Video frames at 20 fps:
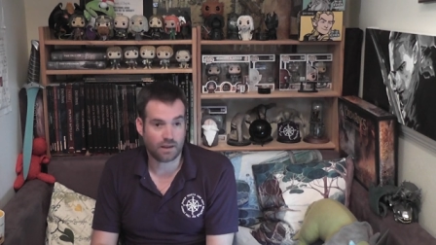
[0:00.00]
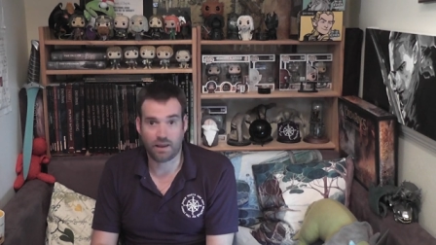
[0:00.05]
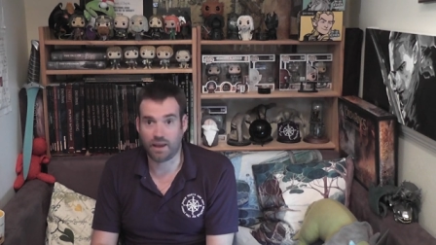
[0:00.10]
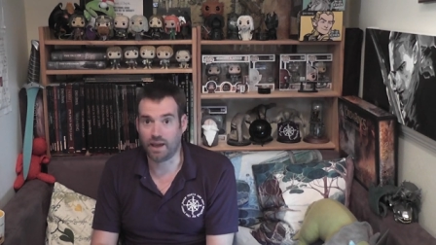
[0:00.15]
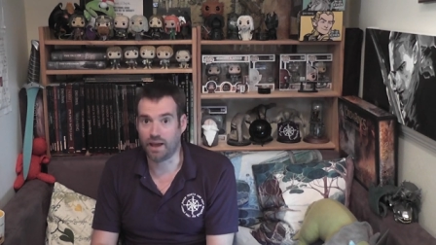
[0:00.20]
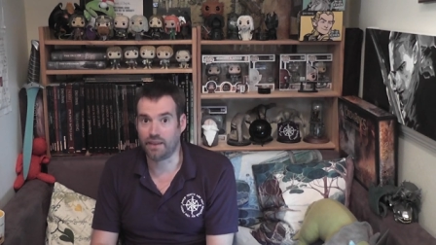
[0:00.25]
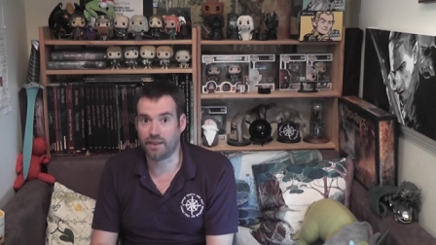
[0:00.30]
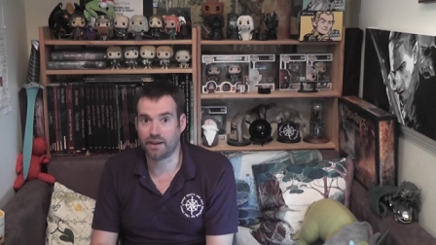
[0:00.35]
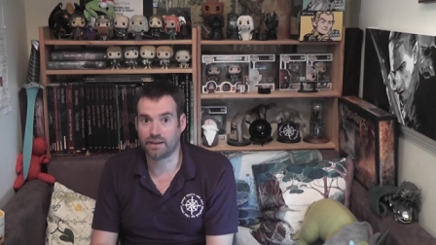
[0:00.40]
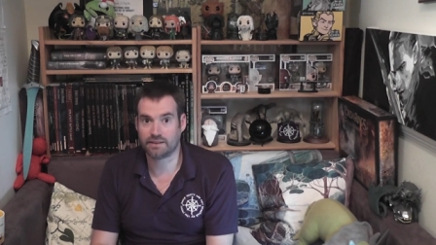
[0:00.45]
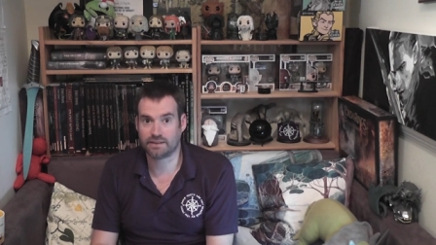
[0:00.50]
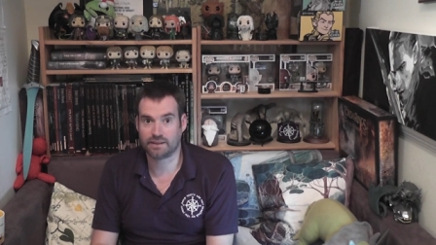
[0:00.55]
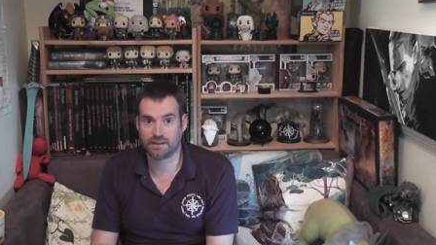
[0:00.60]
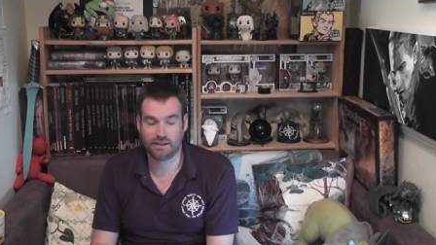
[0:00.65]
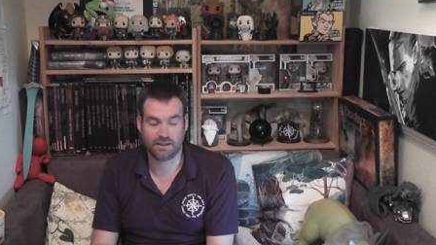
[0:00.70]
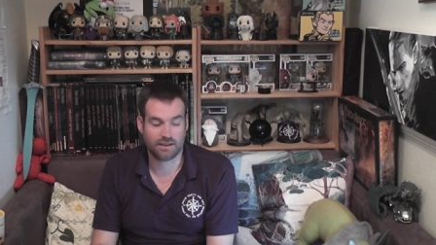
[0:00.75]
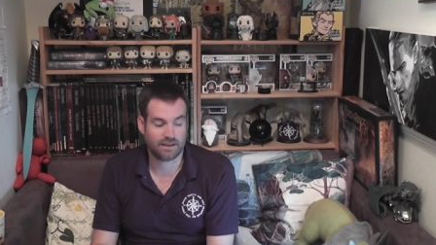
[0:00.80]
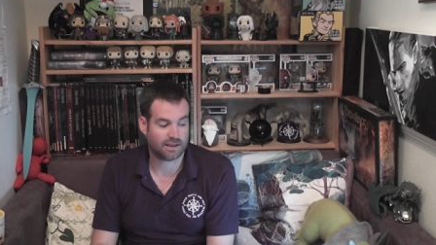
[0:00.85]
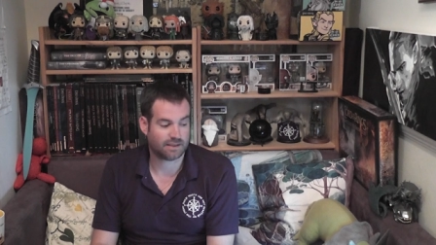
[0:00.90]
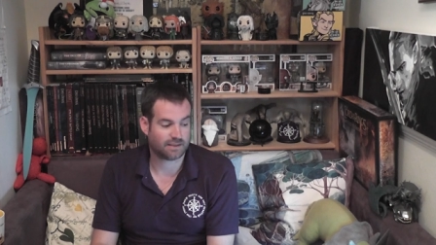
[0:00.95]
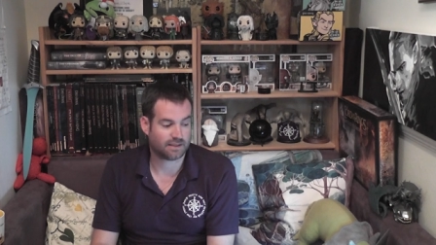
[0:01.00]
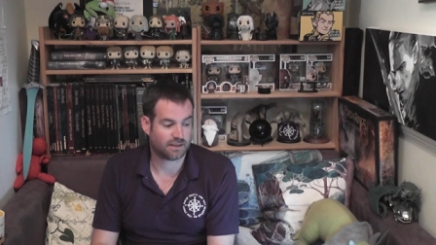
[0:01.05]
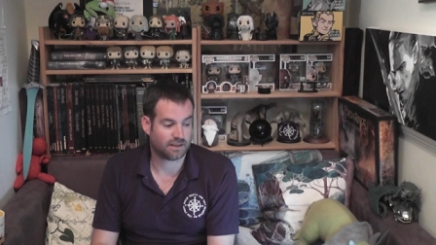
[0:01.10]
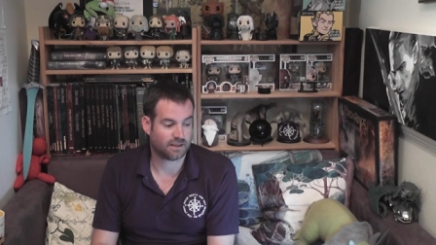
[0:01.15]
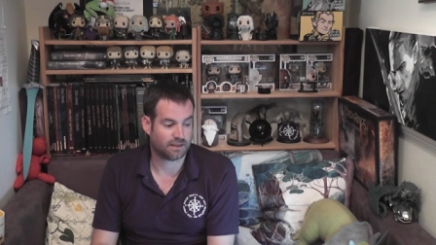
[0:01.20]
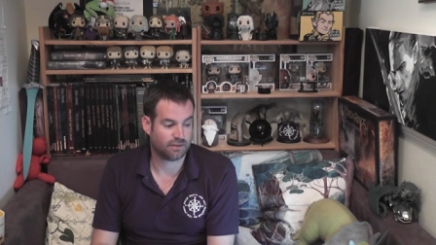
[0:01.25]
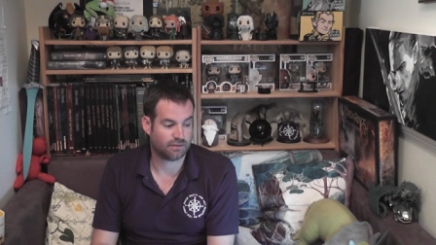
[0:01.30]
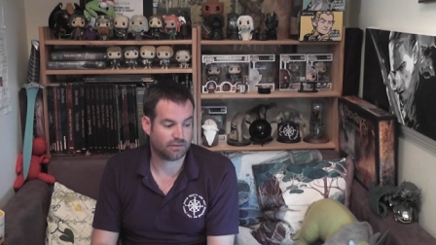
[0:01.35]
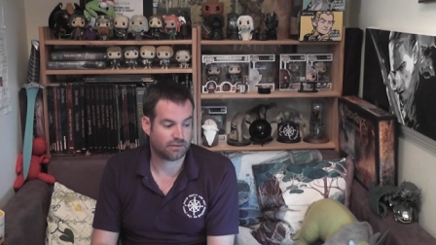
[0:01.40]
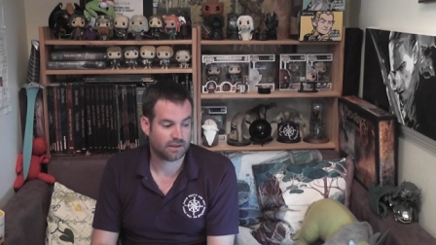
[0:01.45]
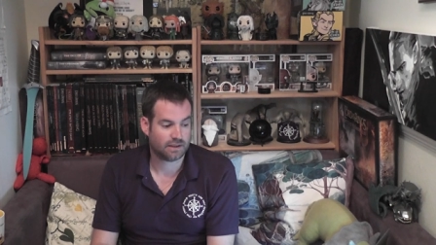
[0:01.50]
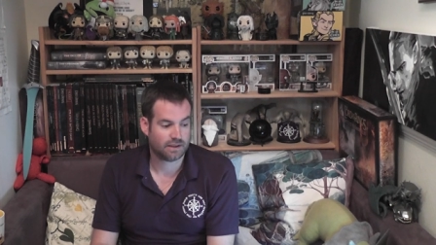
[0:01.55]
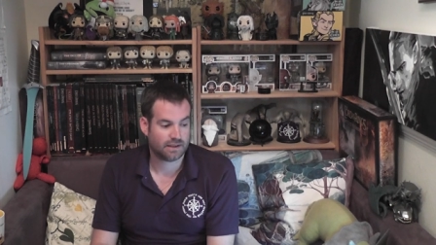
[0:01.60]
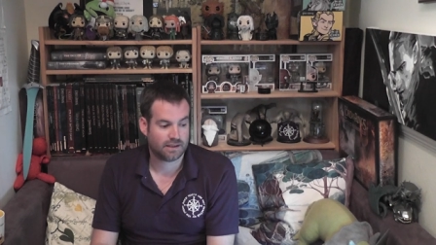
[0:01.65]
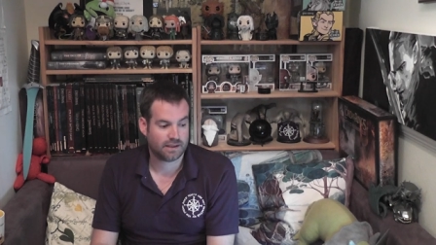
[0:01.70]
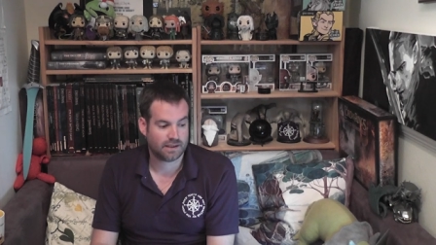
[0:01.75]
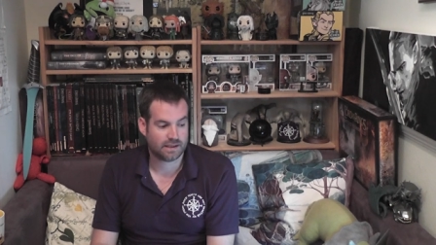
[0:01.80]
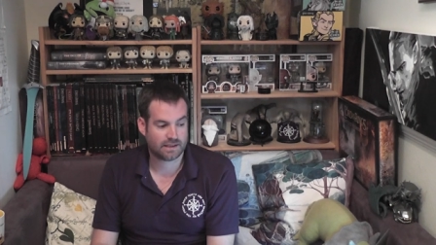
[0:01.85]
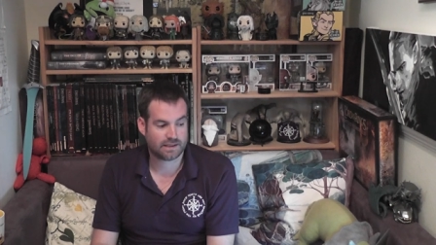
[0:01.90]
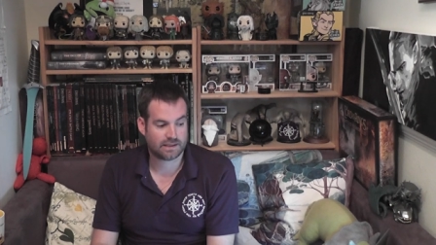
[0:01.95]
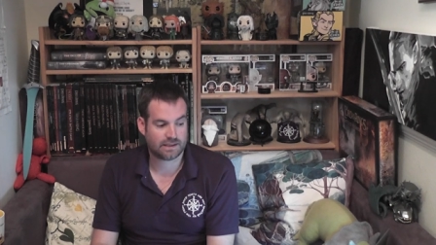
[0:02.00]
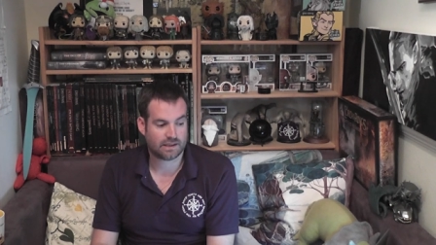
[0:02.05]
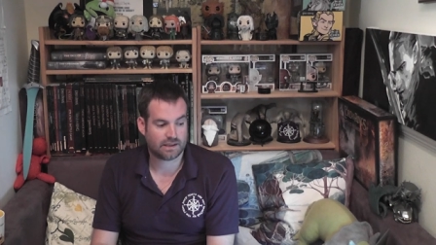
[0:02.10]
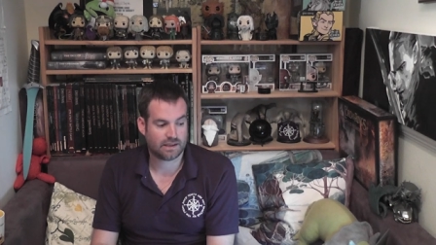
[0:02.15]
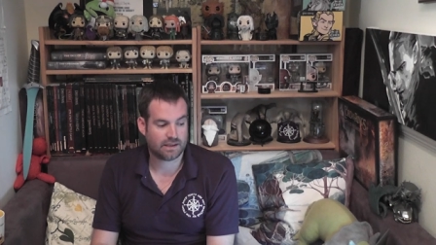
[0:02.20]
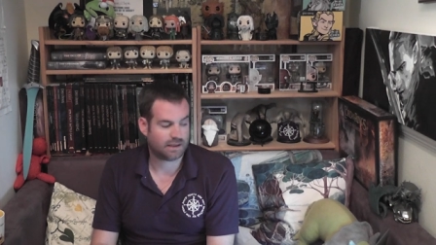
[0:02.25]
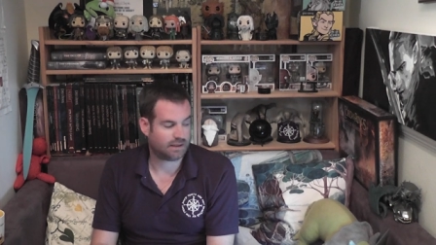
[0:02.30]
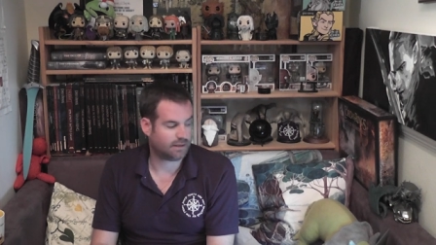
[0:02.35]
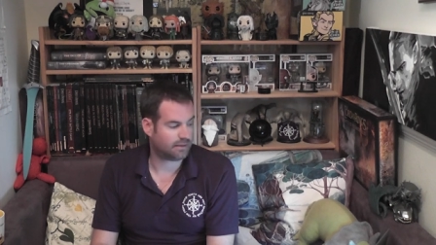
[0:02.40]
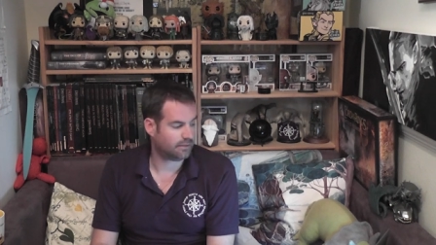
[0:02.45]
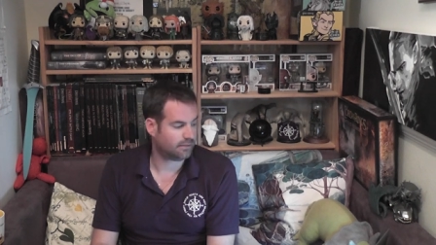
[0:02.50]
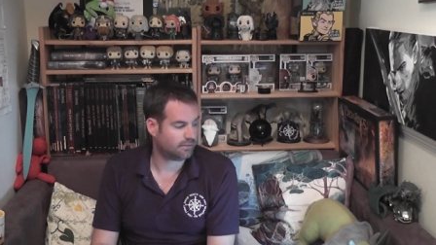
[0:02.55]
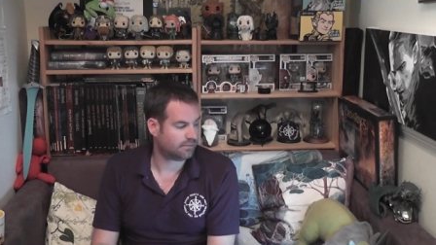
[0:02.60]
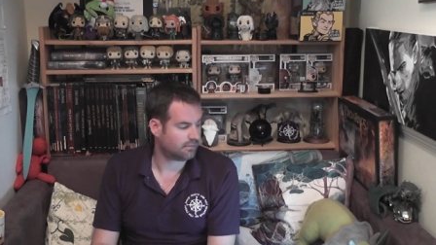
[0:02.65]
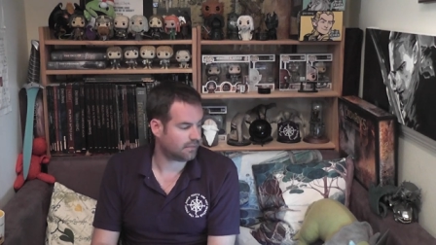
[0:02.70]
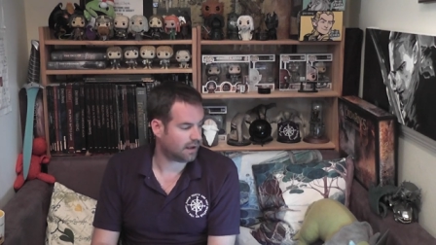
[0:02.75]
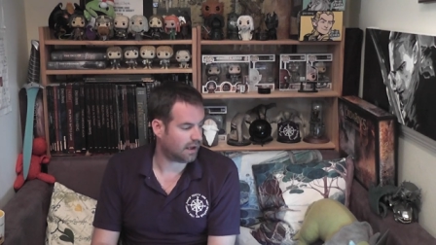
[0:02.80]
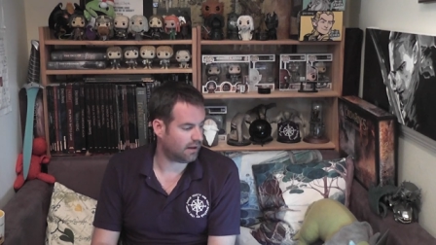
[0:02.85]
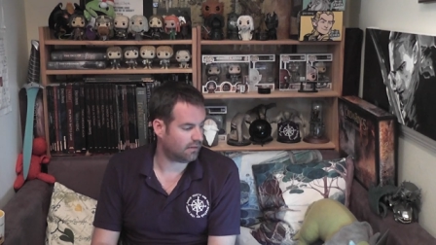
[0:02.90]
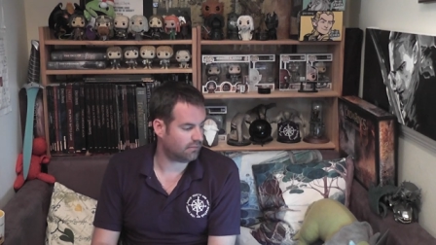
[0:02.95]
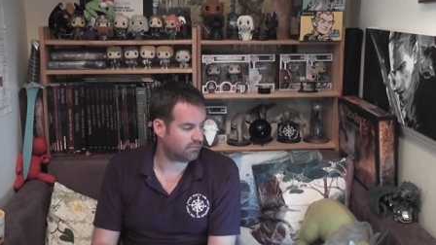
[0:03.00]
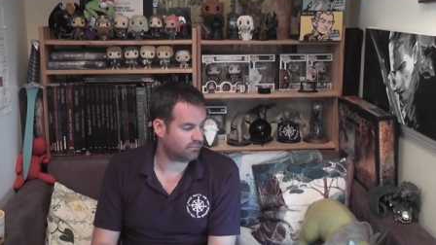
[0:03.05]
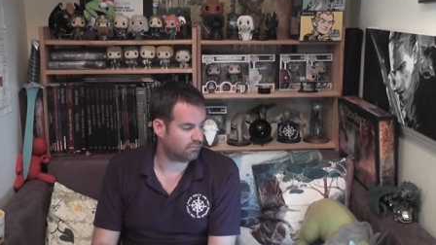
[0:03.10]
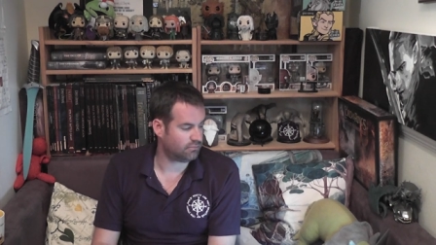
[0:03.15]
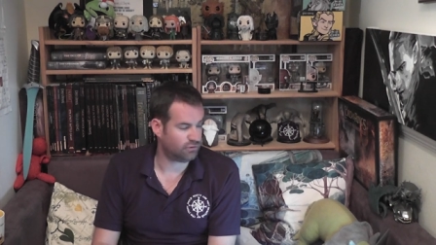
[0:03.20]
yeah, that's the that's the kind of exciting um,